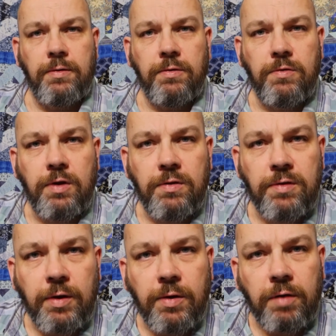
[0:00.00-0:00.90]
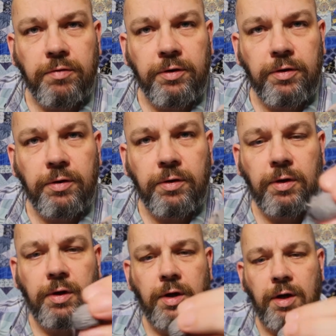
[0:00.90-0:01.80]
you see it's now covered.
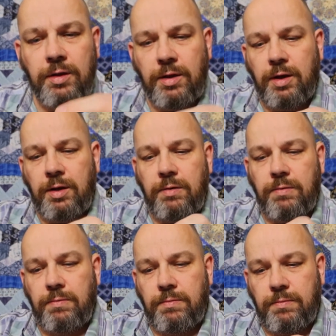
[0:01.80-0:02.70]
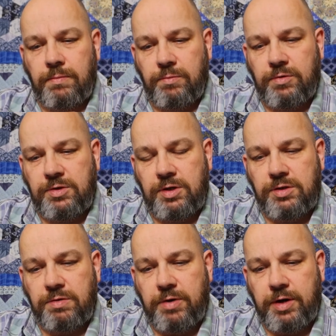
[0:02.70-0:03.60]
And then we
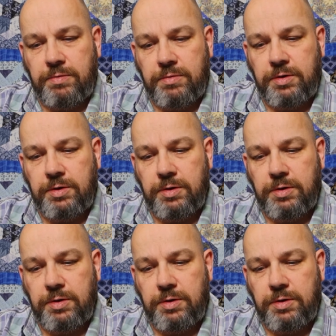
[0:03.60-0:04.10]
stitch around